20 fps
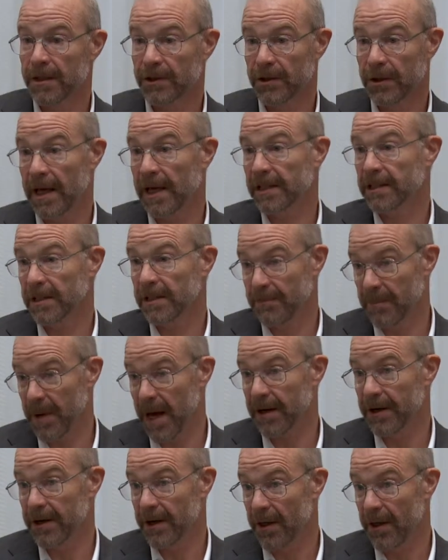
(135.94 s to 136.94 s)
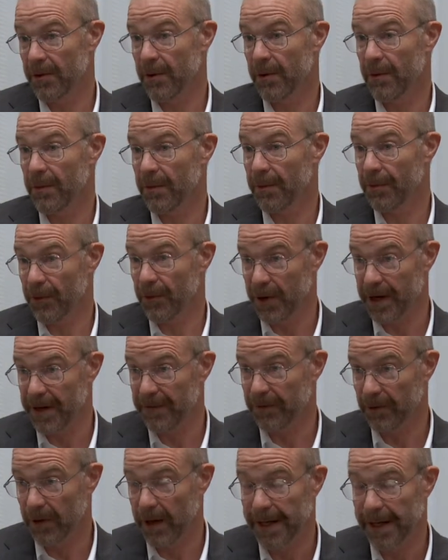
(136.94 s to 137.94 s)
So that's about another
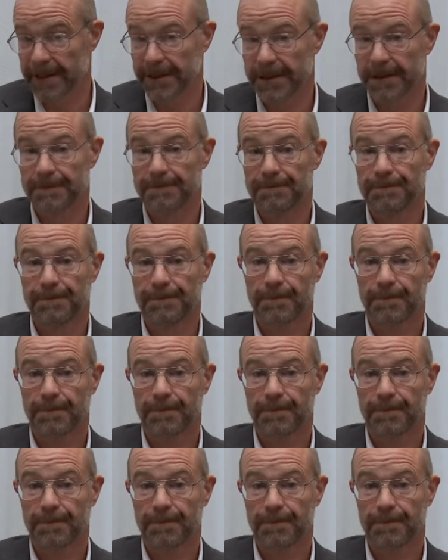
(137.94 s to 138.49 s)
30 flights.